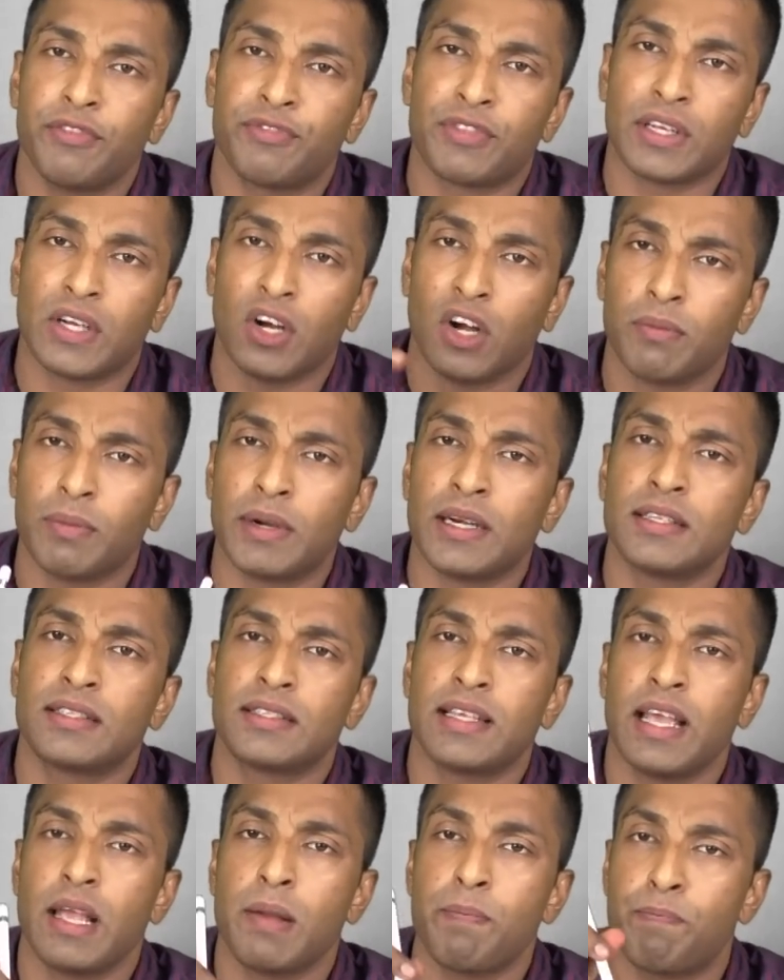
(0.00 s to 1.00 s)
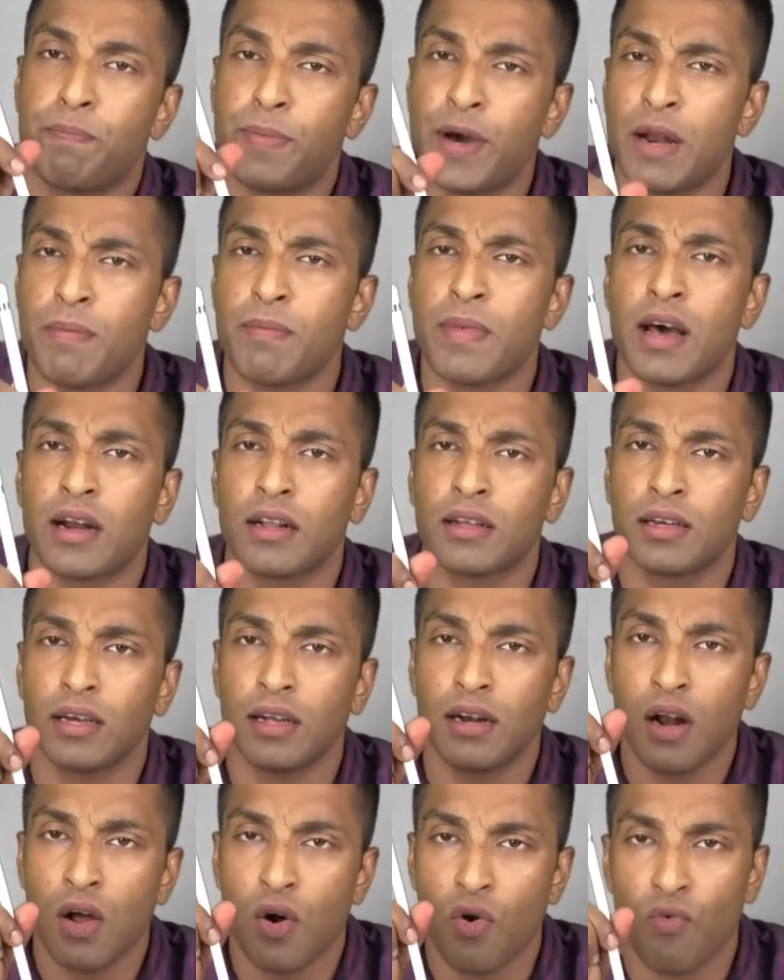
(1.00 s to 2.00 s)
And if the government is saying per
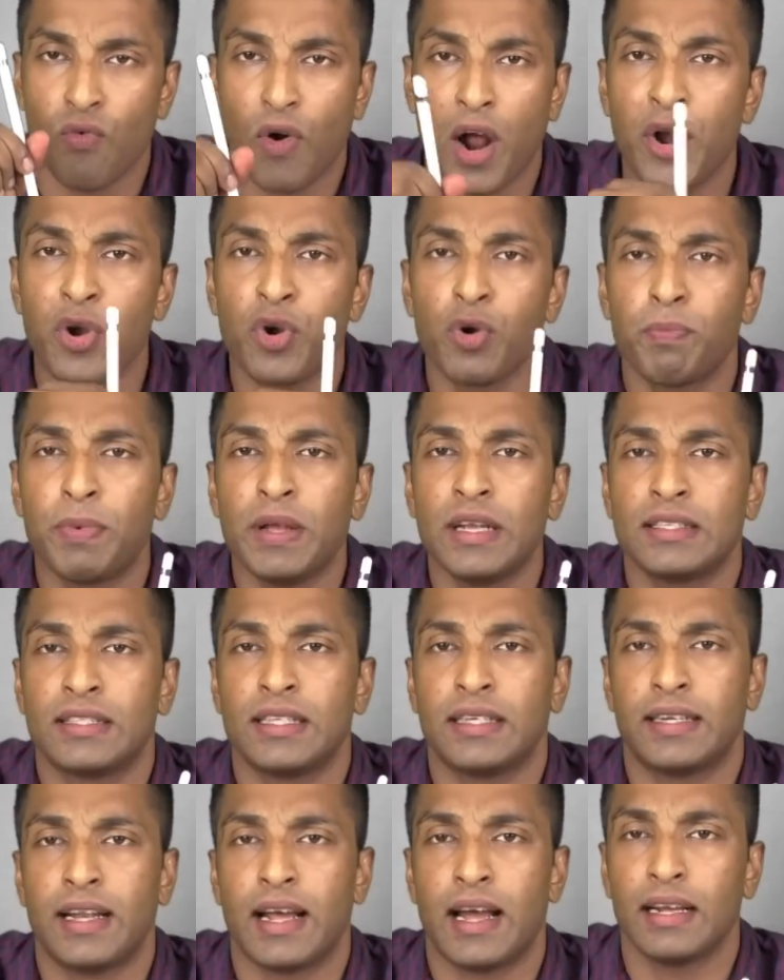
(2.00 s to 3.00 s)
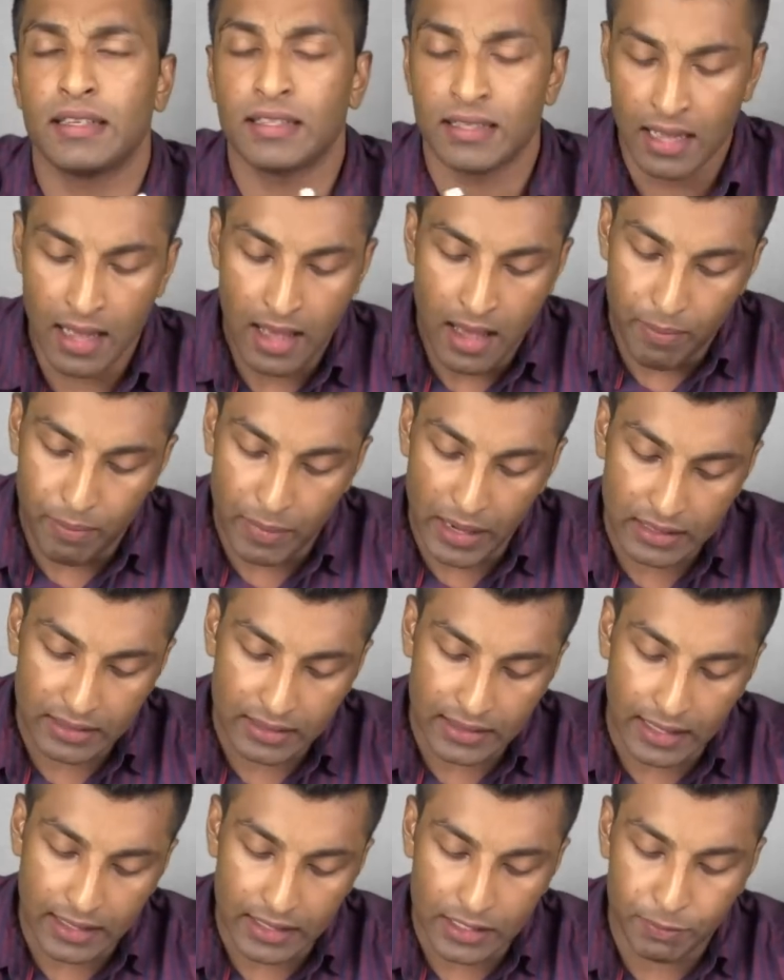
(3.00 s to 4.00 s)
marker 1 rupee is the tax,
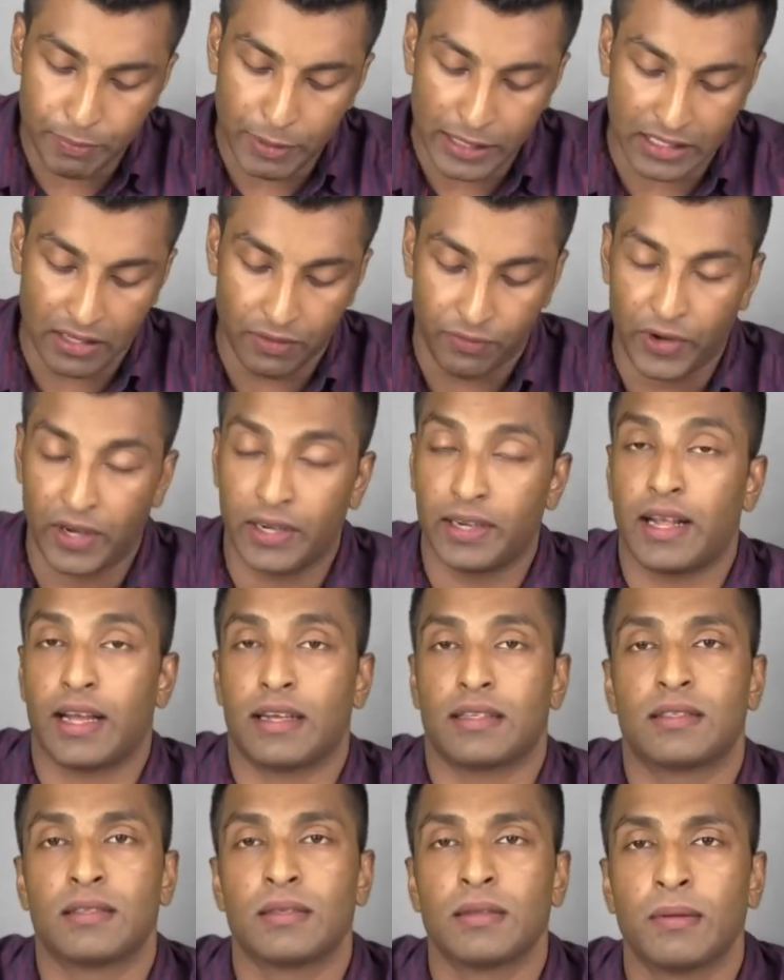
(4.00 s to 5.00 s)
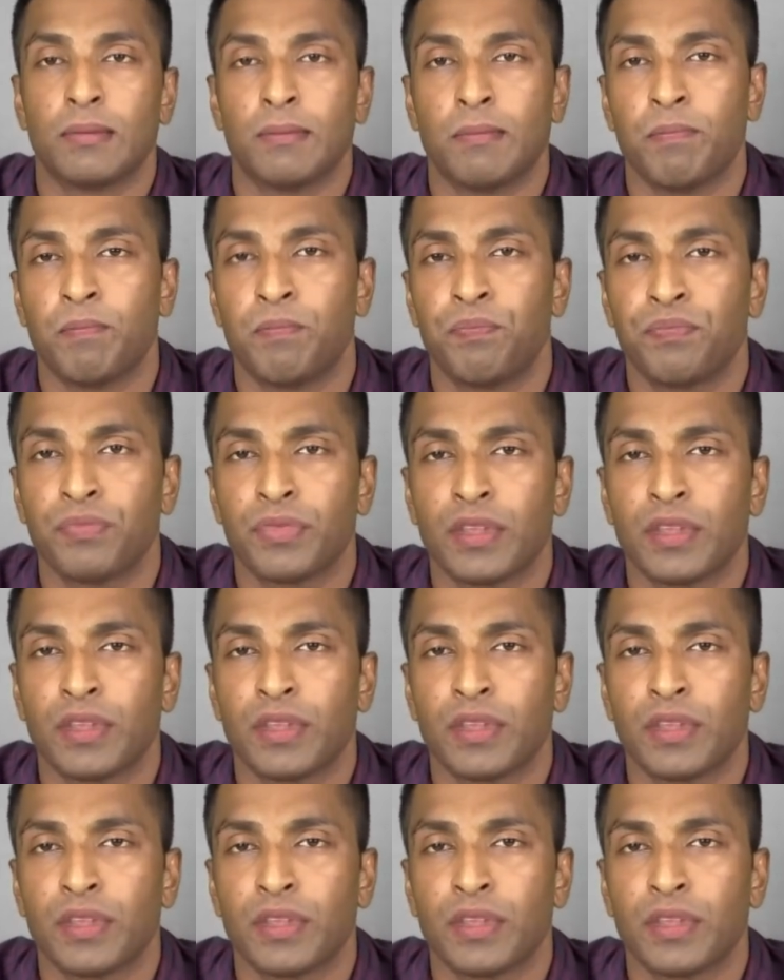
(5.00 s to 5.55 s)
means that is specific tax.